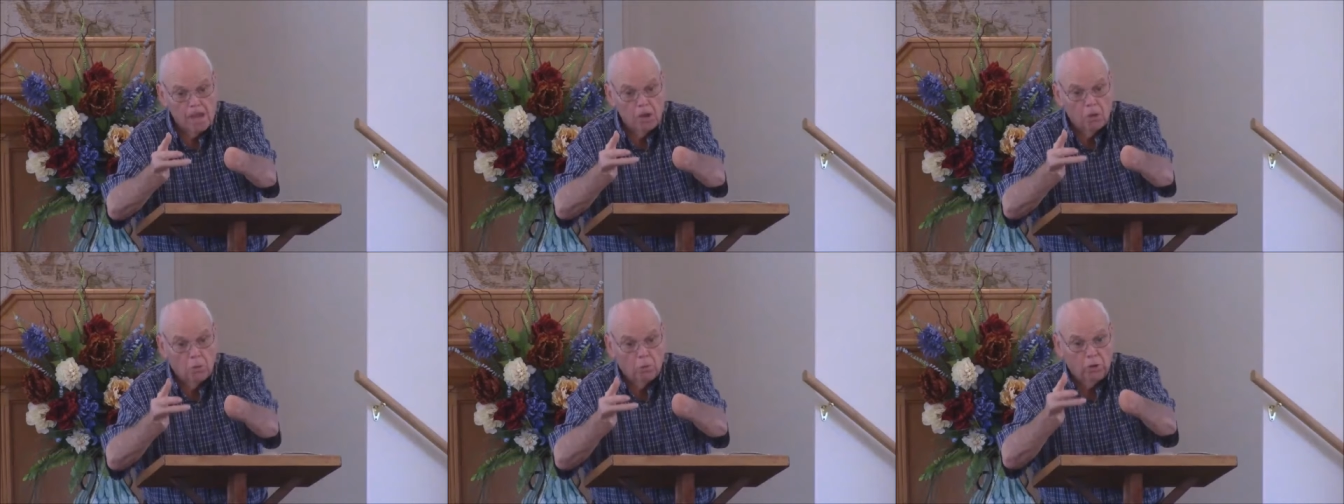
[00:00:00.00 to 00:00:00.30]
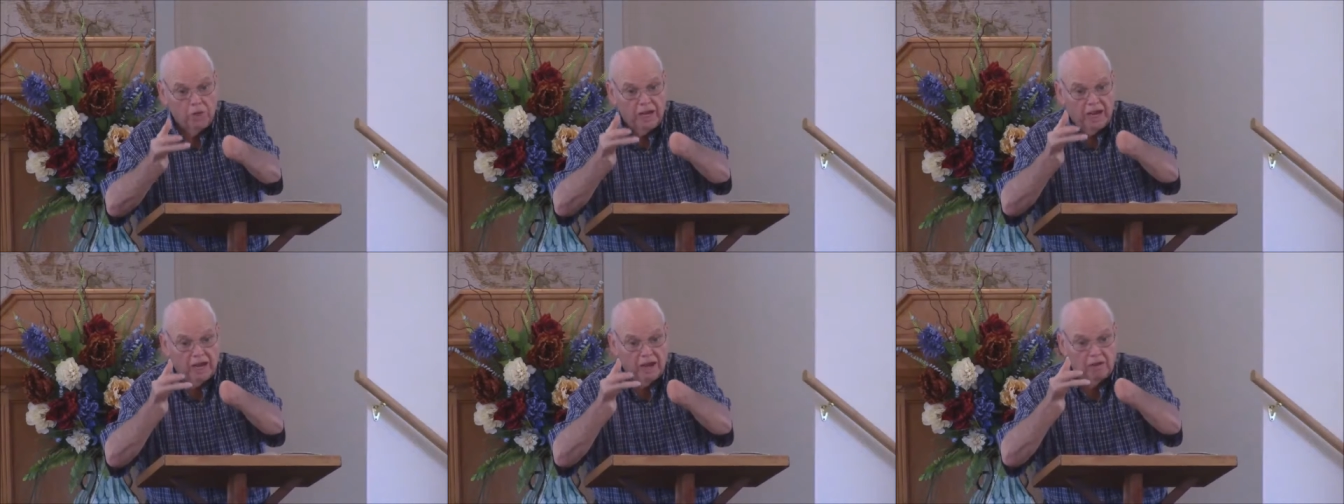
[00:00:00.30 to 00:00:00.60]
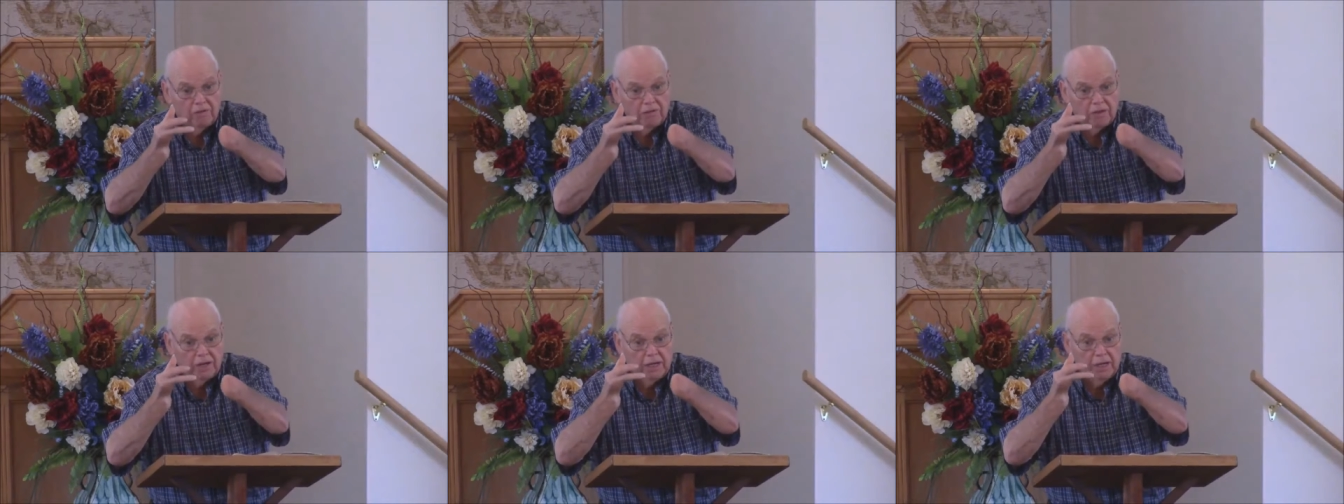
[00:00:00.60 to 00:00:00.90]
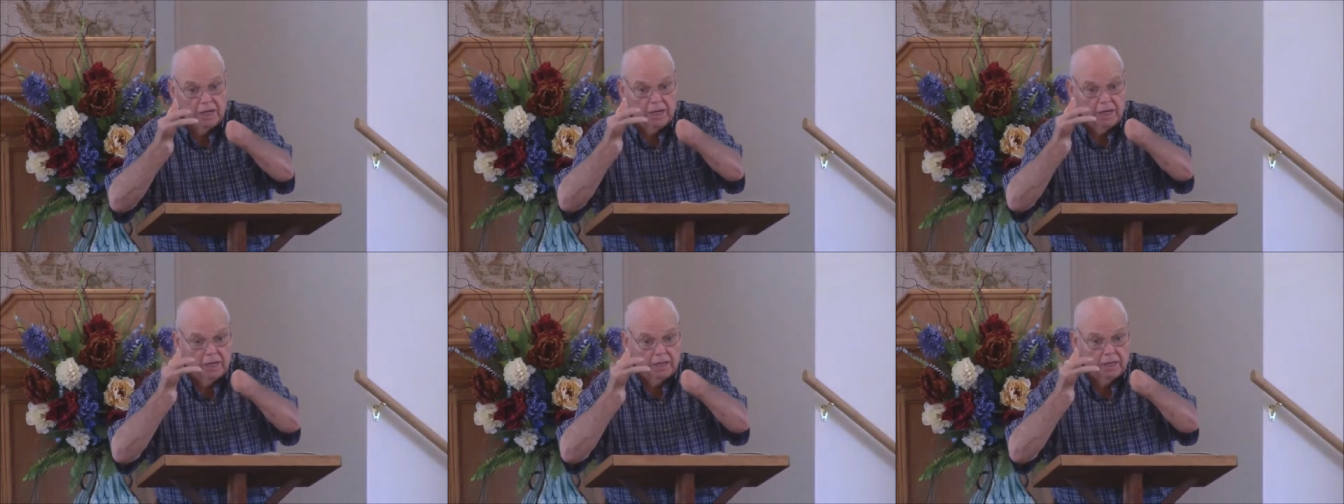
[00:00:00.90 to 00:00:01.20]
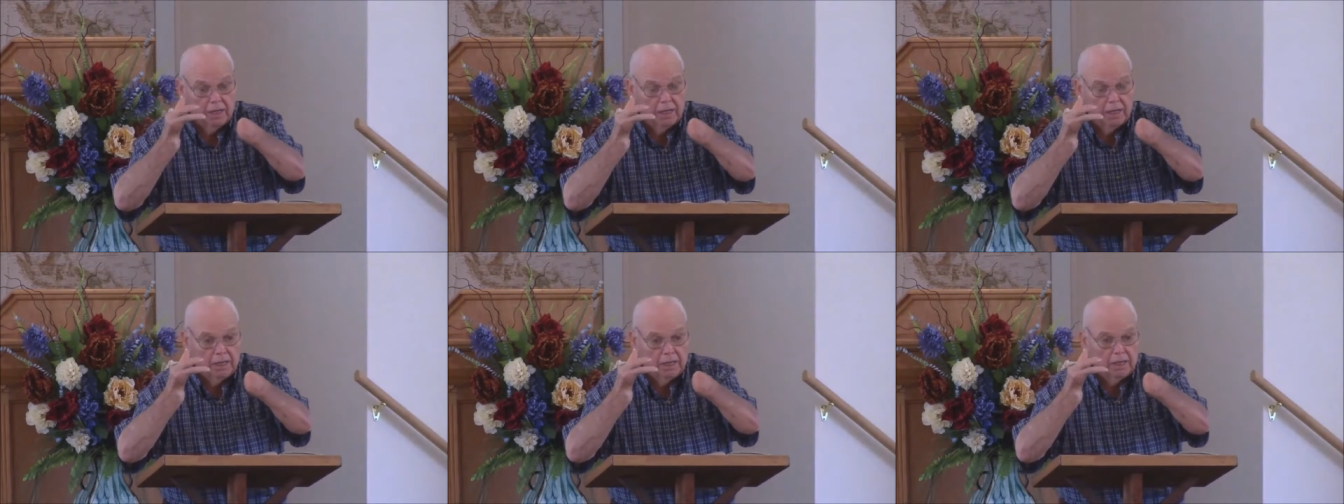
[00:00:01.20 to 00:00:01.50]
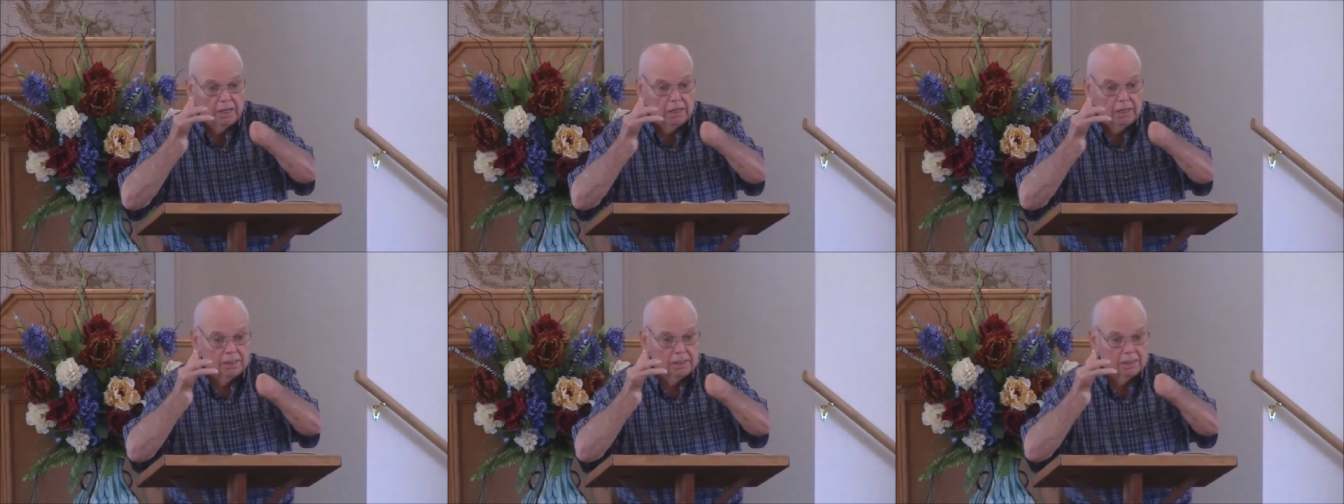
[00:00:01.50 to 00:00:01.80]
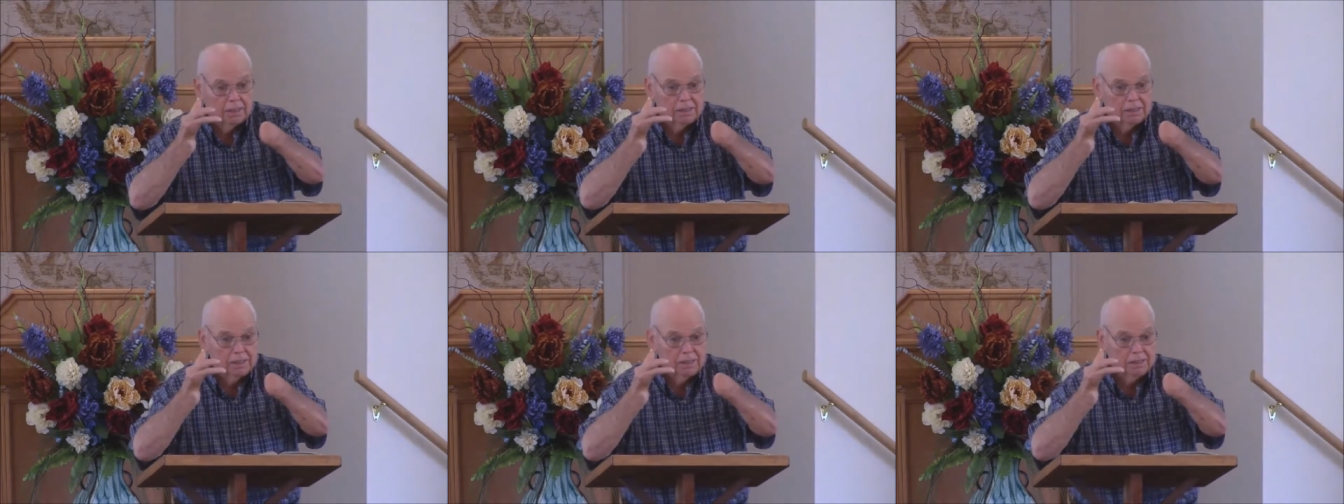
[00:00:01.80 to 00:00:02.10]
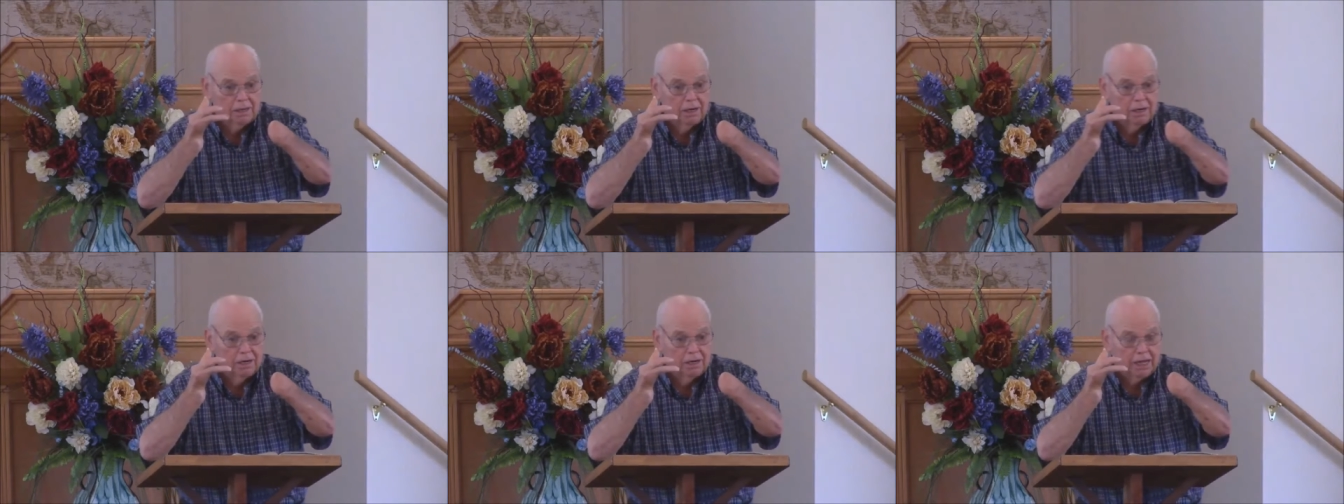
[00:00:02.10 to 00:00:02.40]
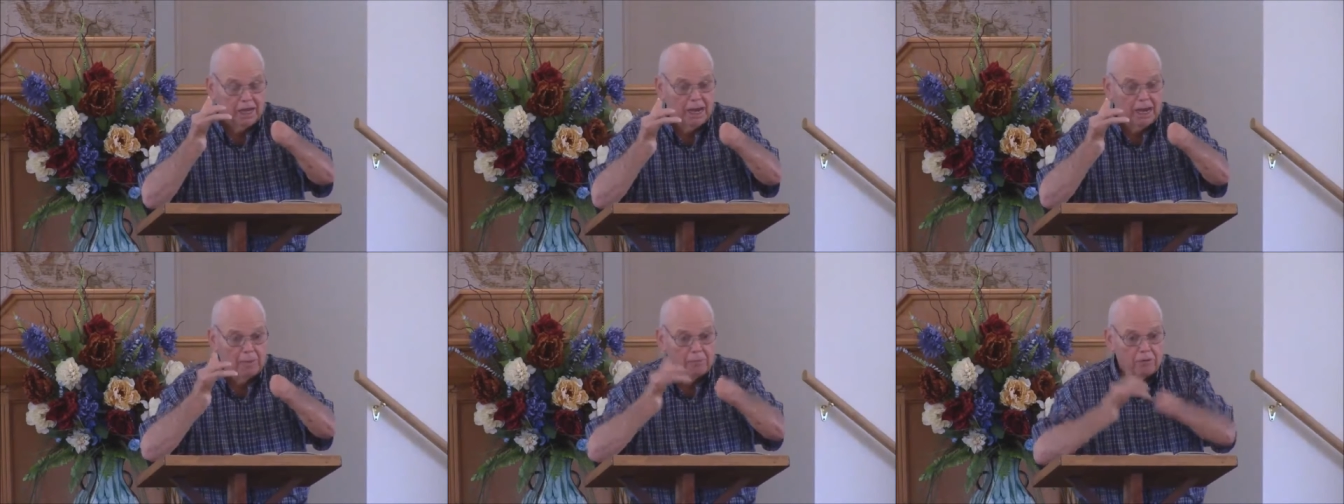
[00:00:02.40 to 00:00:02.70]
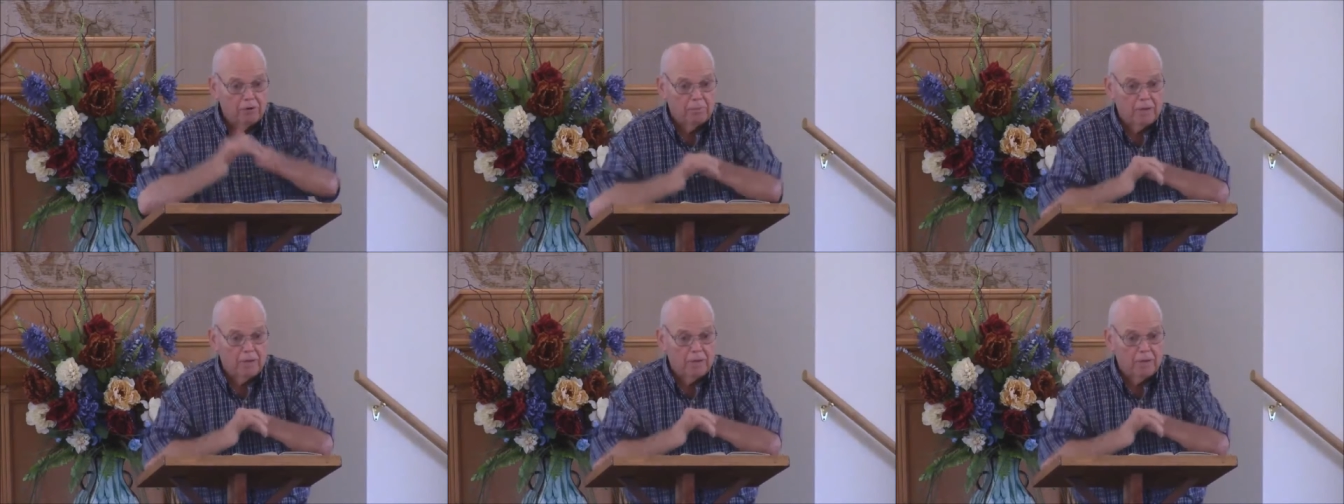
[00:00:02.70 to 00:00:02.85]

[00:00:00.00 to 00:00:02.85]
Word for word: We have a camera